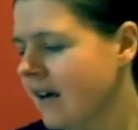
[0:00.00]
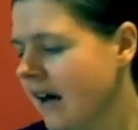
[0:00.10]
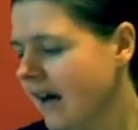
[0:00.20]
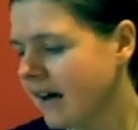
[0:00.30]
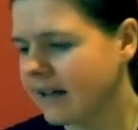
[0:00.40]

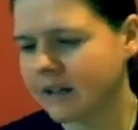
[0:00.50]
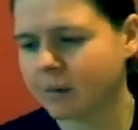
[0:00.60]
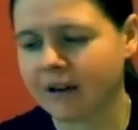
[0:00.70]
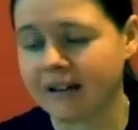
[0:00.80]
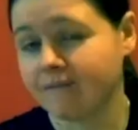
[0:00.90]
I
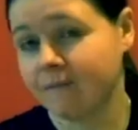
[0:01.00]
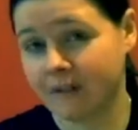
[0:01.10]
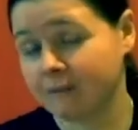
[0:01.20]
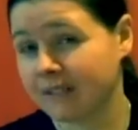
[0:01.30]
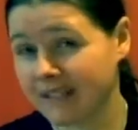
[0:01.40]
quite
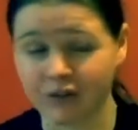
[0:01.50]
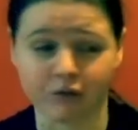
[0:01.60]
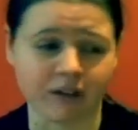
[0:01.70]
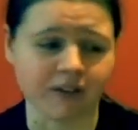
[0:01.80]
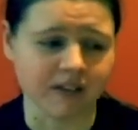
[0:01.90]
found it
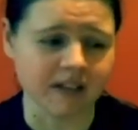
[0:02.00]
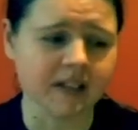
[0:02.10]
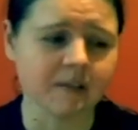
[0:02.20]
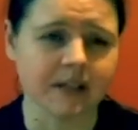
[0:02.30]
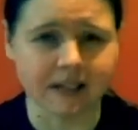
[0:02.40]
interesting
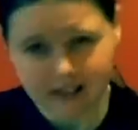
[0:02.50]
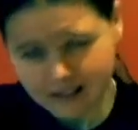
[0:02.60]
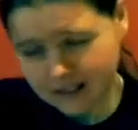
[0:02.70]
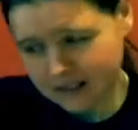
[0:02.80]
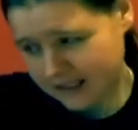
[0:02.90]
anyway.
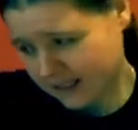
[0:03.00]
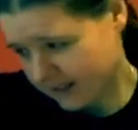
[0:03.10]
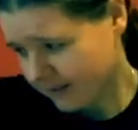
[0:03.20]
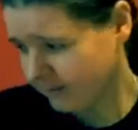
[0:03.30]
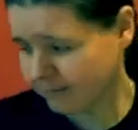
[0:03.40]
Like,
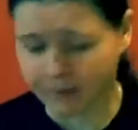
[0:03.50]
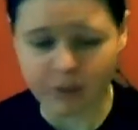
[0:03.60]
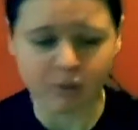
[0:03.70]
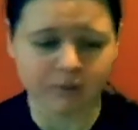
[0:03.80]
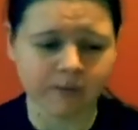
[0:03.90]

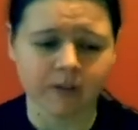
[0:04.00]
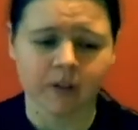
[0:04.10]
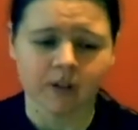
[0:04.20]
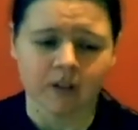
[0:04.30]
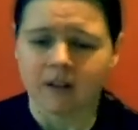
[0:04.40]

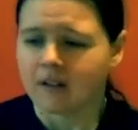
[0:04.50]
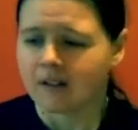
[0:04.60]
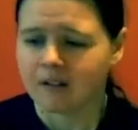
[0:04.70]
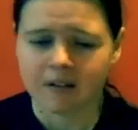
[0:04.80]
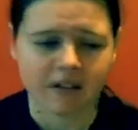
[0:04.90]
both
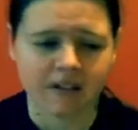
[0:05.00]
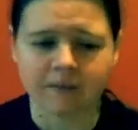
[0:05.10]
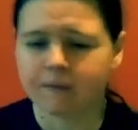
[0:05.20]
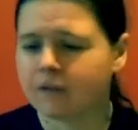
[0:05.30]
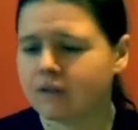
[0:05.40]
of the
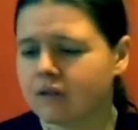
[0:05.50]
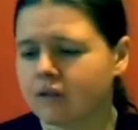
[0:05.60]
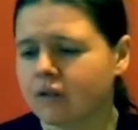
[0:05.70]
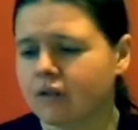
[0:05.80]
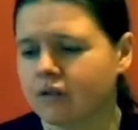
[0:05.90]

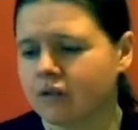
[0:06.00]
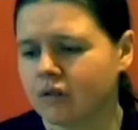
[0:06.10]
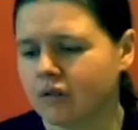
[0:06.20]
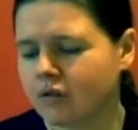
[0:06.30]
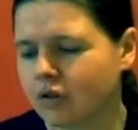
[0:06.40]

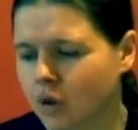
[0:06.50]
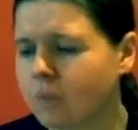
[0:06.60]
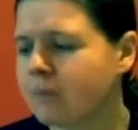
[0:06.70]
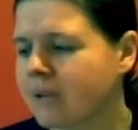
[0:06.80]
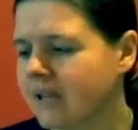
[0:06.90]
different
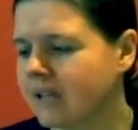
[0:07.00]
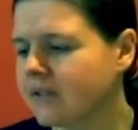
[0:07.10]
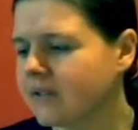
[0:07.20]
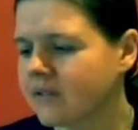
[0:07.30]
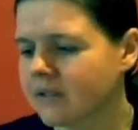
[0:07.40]

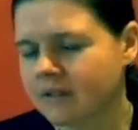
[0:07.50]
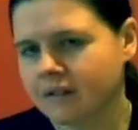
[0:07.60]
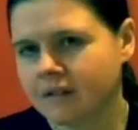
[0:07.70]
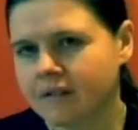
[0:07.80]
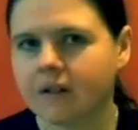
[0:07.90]
companies
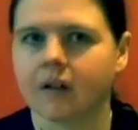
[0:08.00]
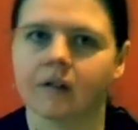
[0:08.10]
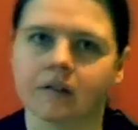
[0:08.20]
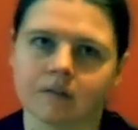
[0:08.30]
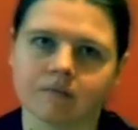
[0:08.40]

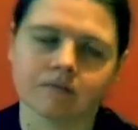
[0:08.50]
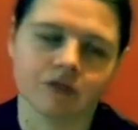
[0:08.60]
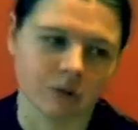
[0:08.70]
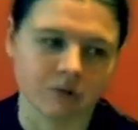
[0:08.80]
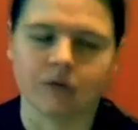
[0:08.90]

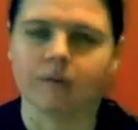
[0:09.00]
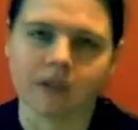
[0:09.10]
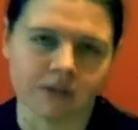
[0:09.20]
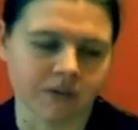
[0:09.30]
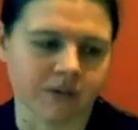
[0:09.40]
Gucci
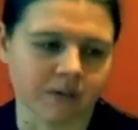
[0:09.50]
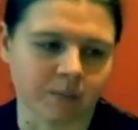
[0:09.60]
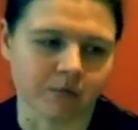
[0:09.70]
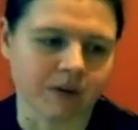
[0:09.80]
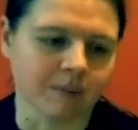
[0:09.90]
versus
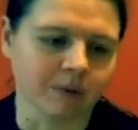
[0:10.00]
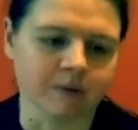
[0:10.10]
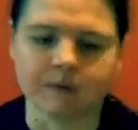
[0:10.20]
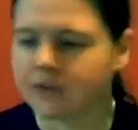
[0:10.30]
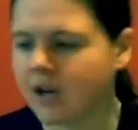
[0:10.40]
Supreme all
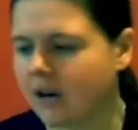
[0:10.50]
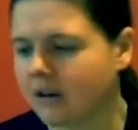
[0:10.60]
the time.